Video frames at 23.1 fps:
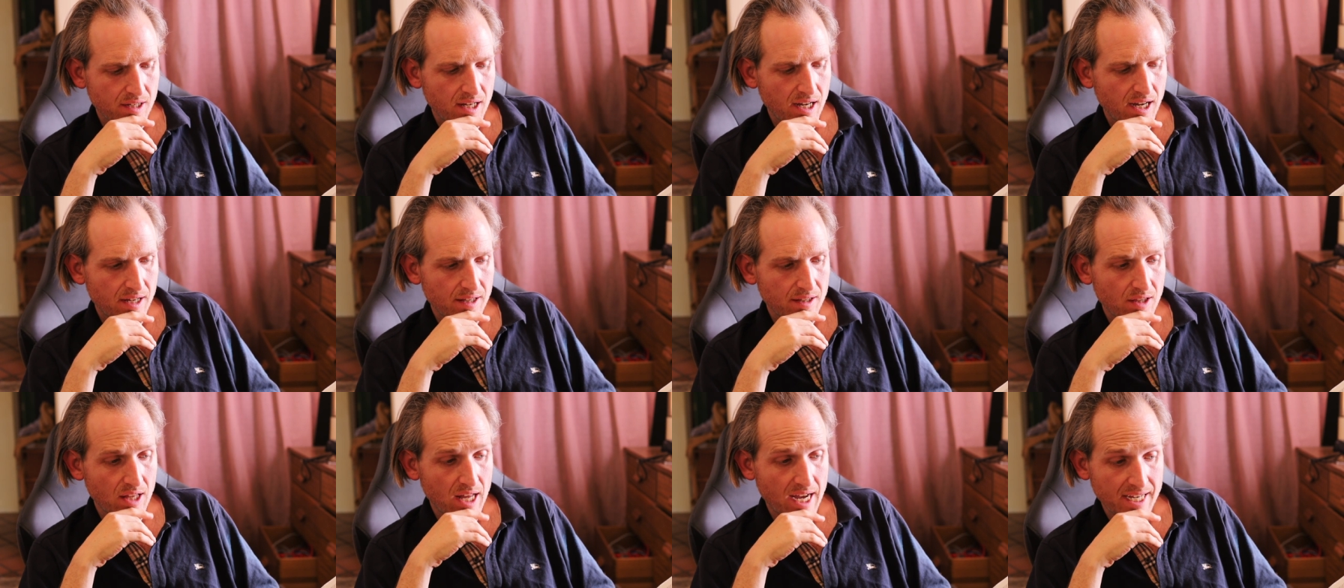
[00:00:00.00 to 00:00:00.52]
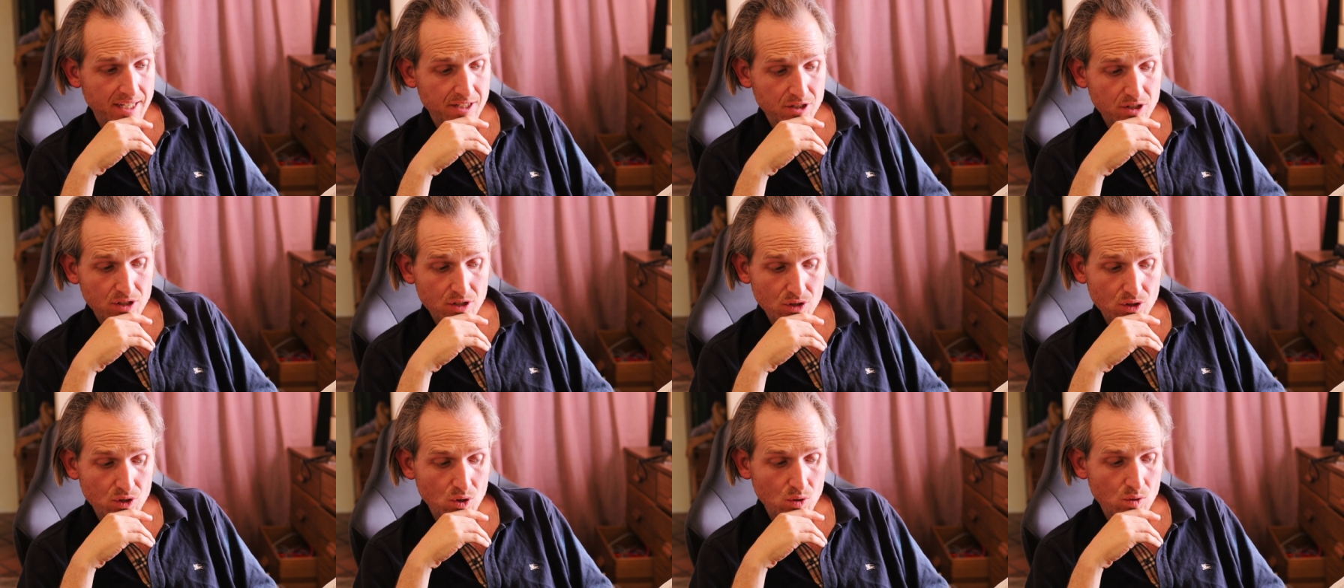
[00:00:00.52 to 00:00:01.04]
Line
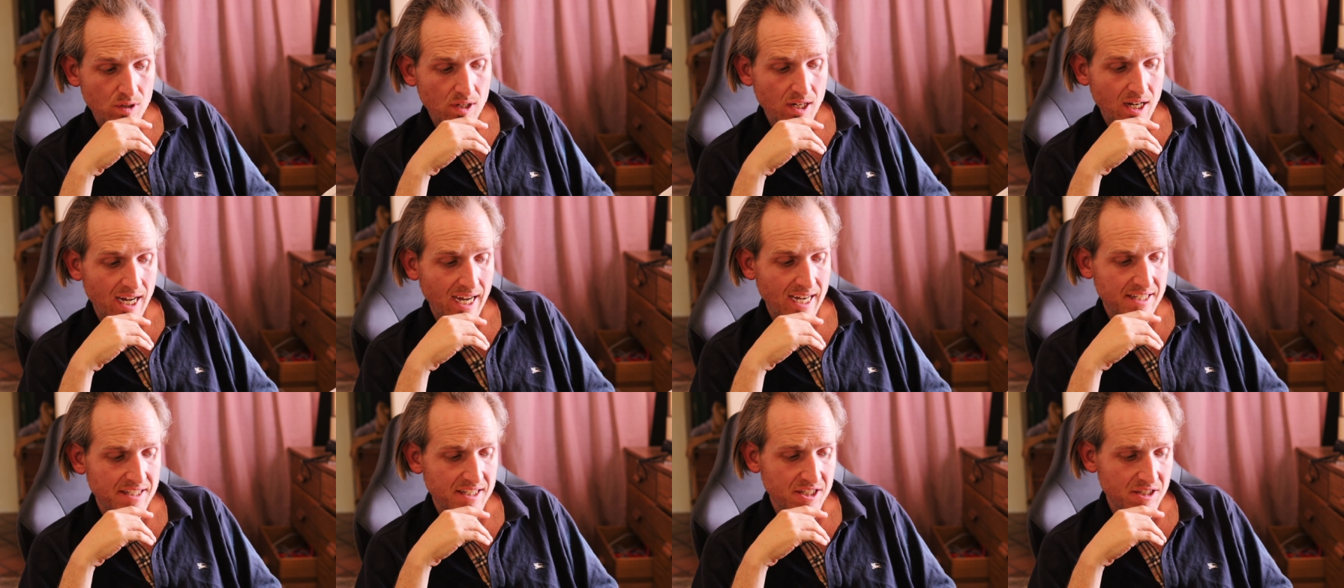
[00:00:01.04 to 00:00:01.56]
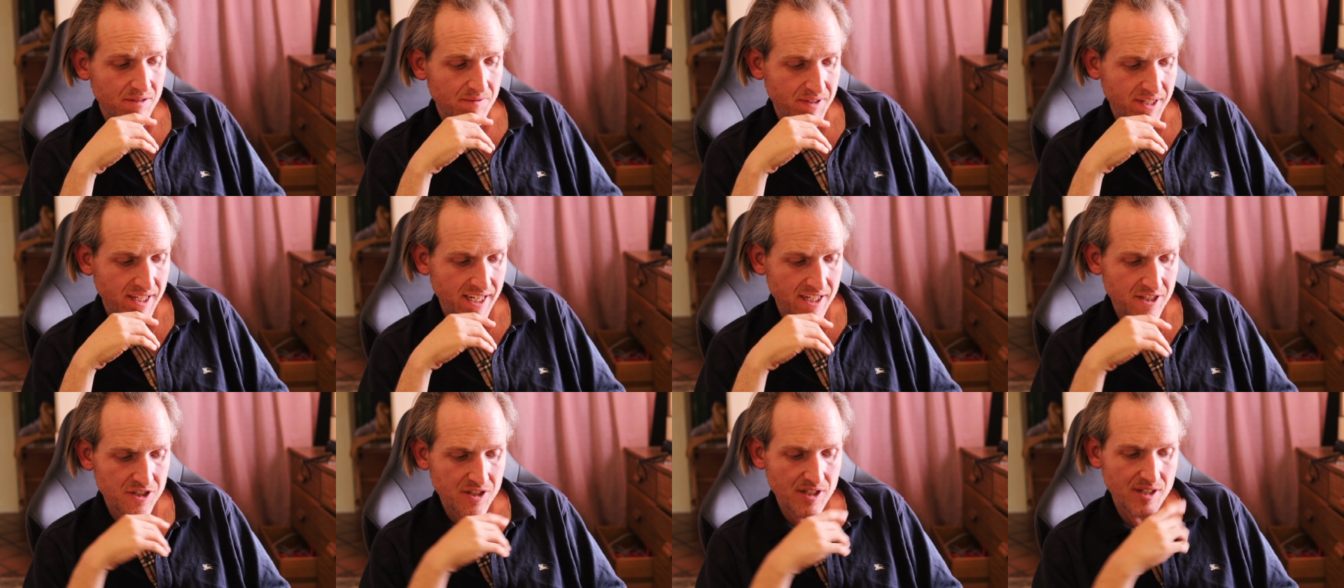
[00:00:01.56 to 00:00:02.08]
2
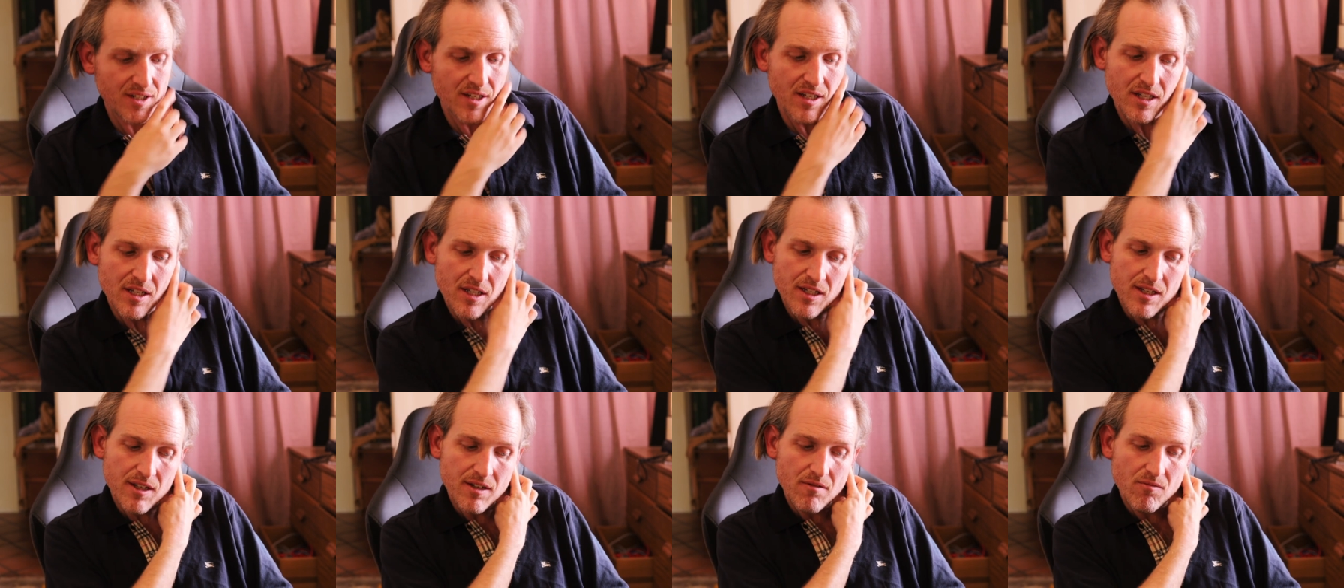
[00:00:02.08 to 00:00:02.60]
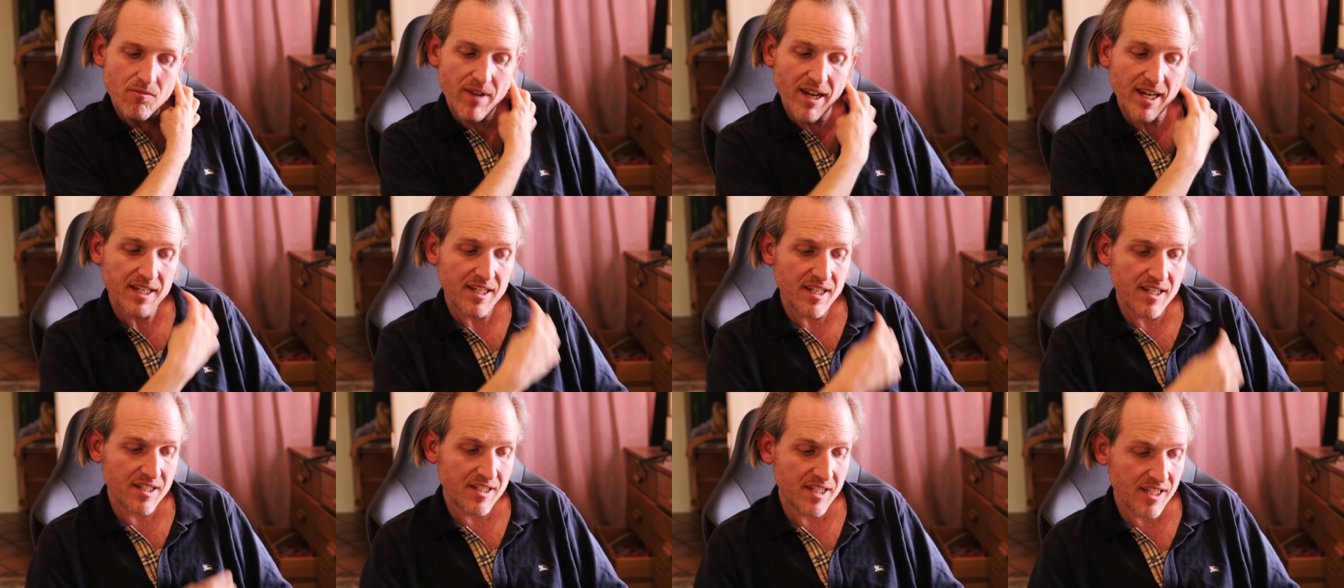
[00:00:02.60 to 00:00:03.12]
Identification,
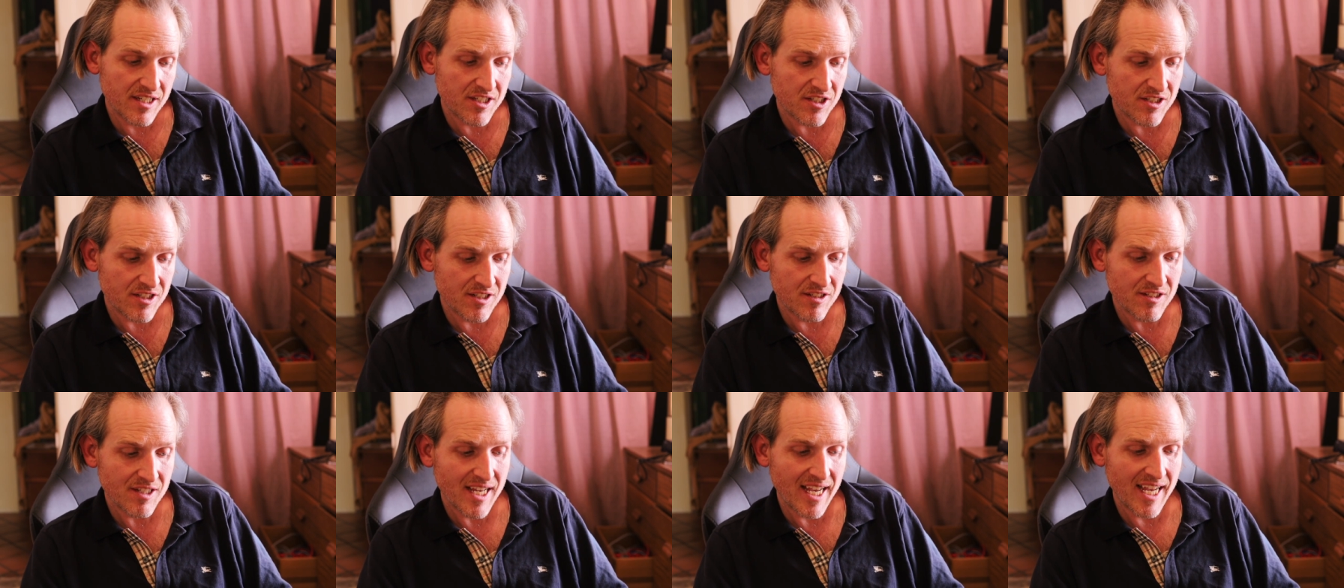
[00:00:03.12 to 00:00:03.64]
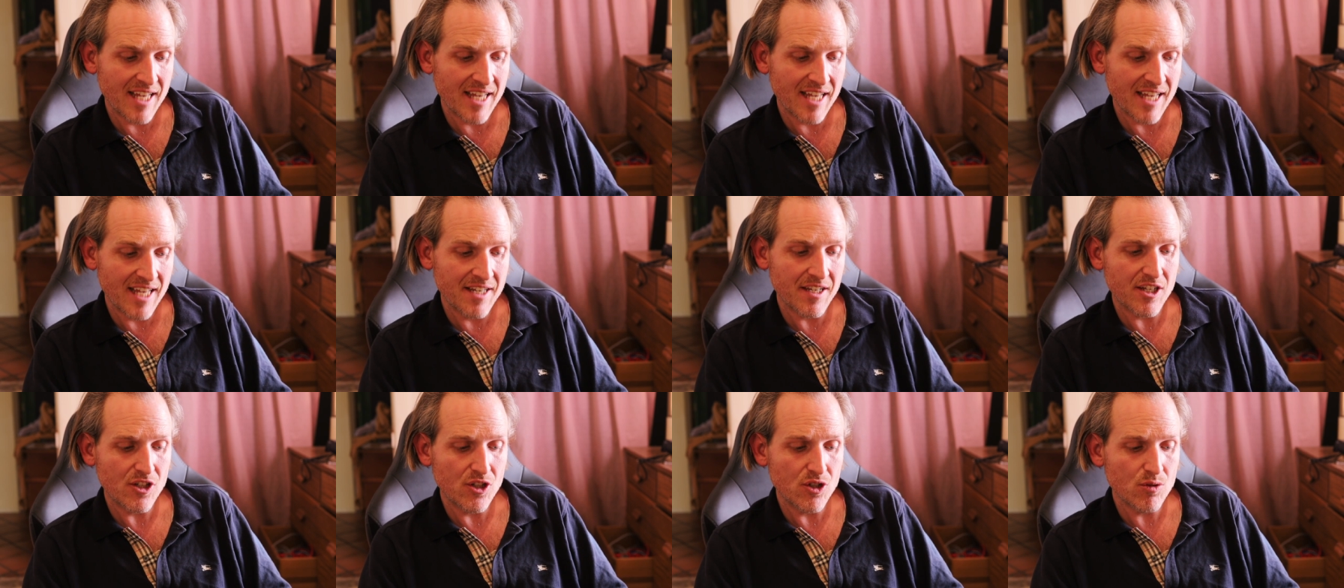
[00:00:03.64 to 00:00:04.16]
recognition and
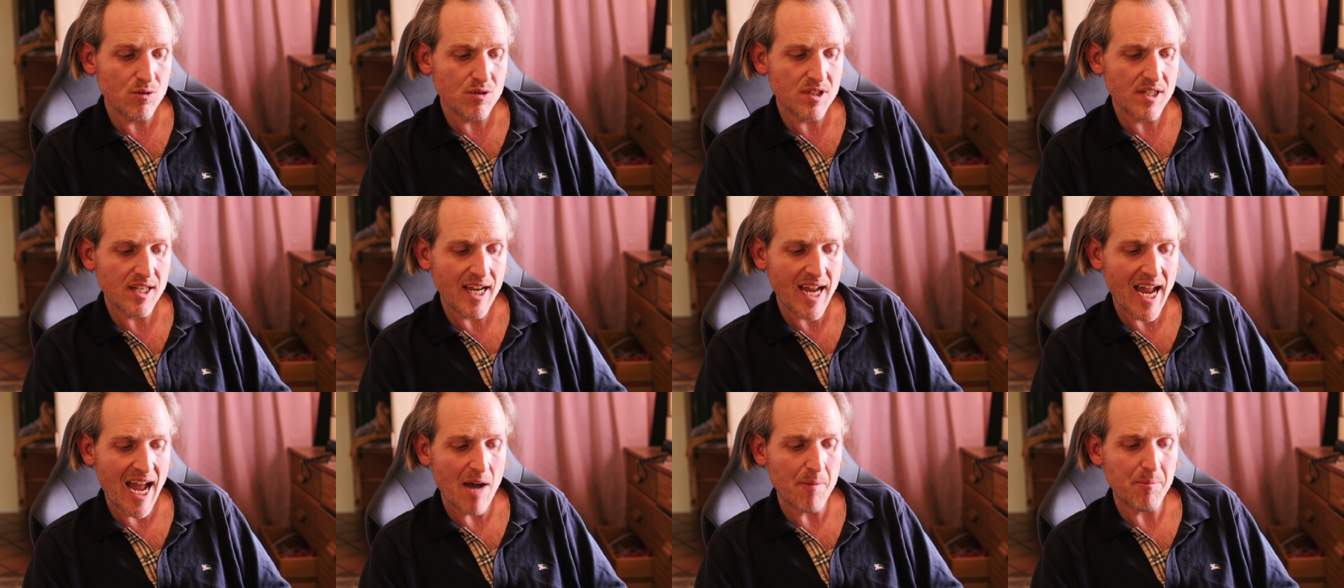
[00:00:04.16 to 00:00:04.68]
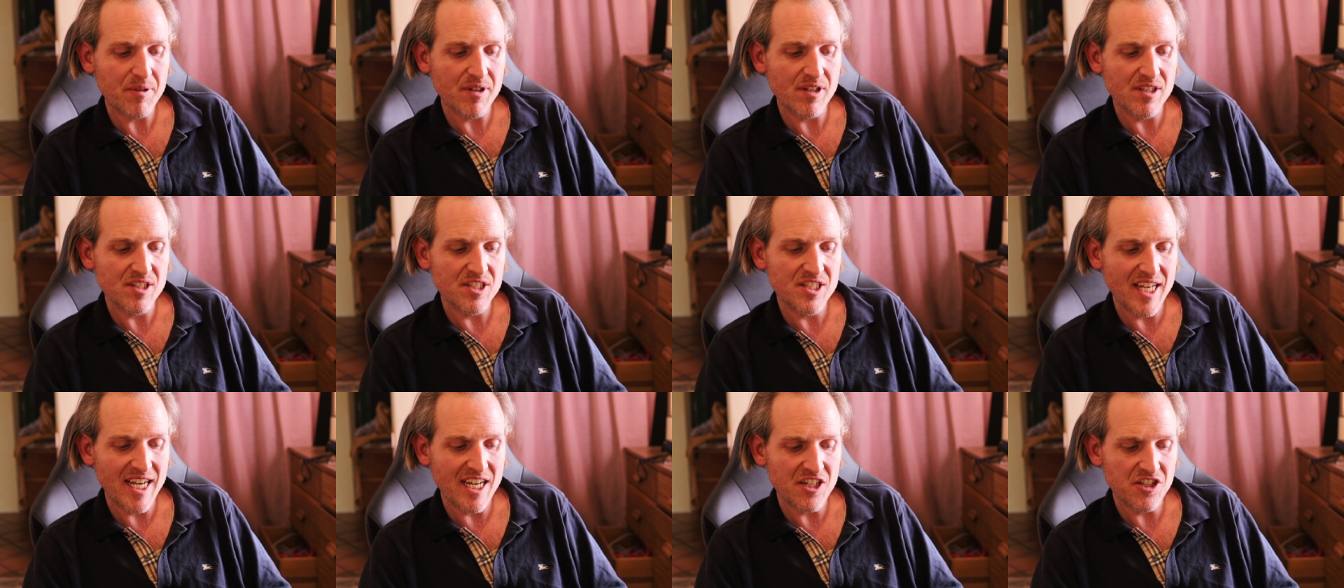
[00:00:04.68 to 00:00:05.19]
acute
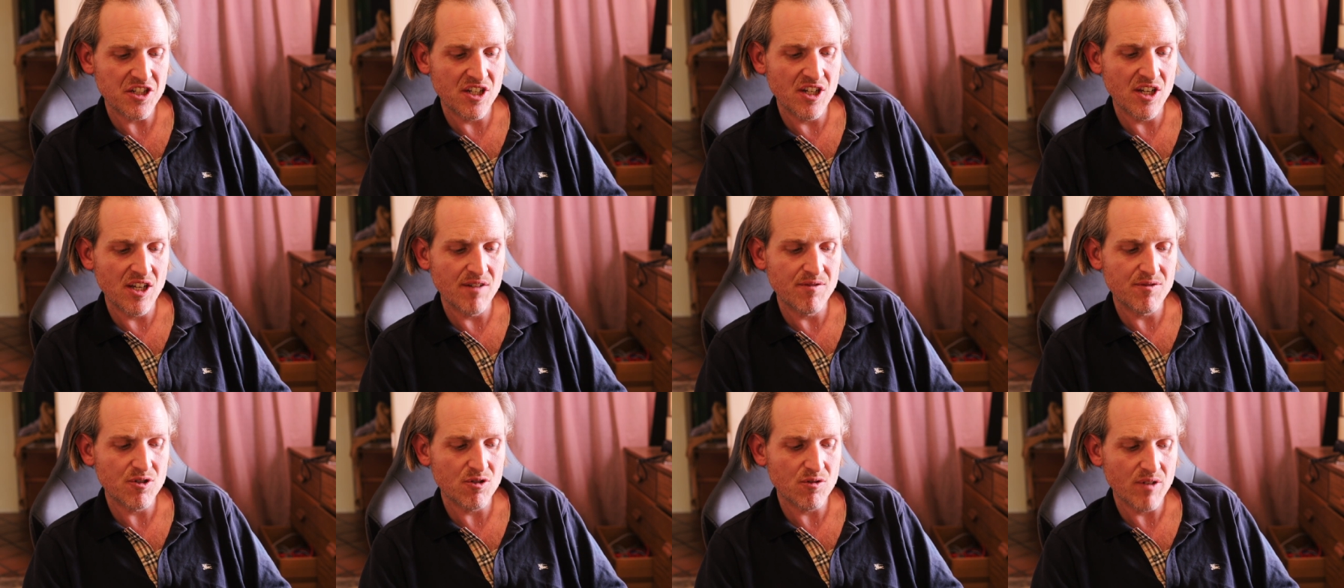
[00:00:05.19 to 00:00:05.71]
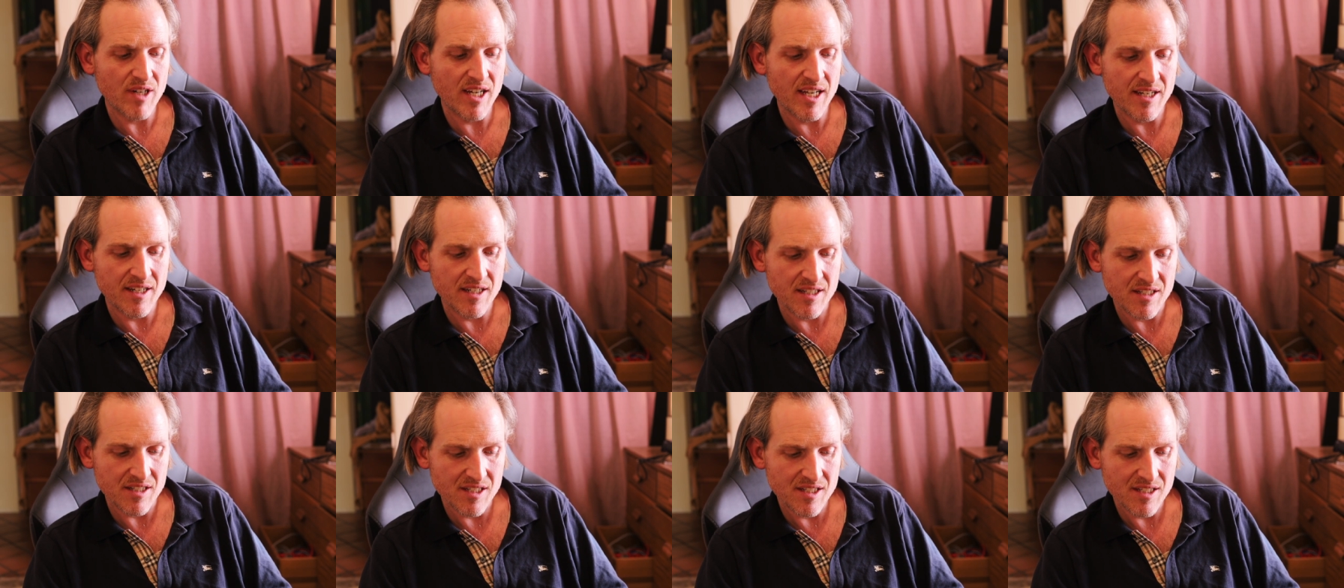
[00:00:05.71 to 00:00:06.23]
capitalization of
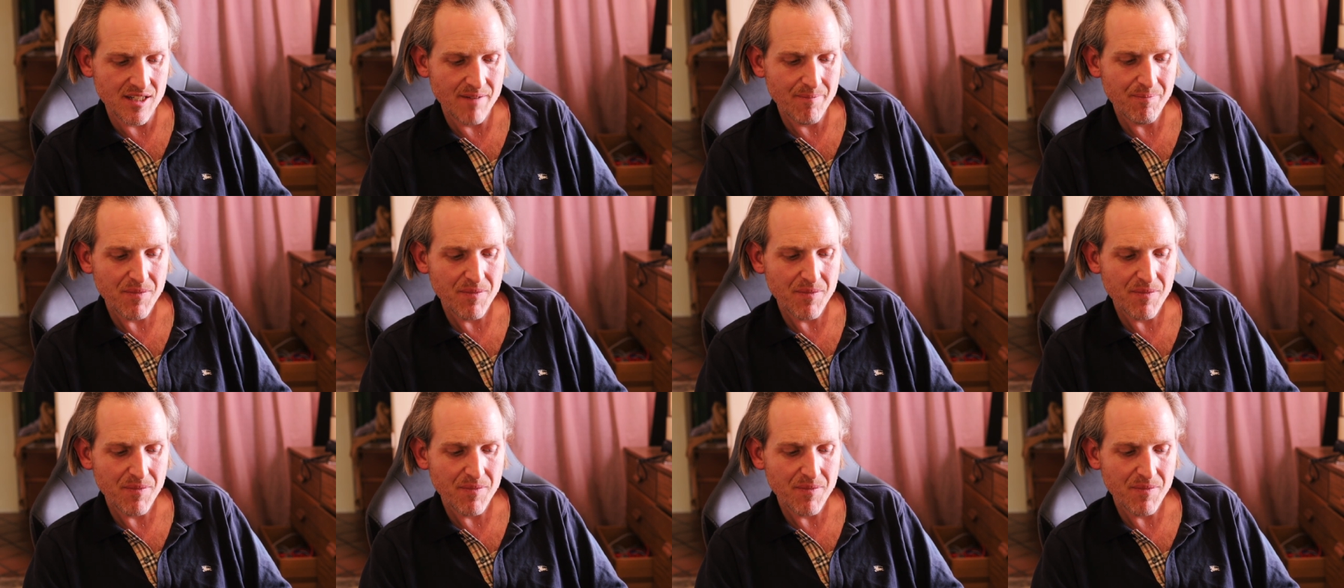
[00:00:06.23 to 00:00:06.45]
trends,